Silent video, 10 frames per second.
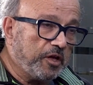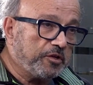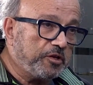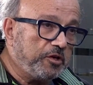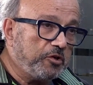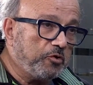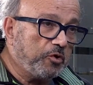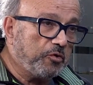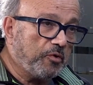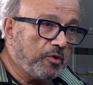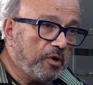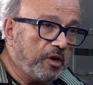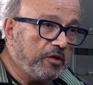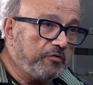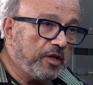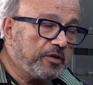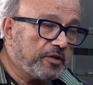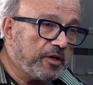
until you live that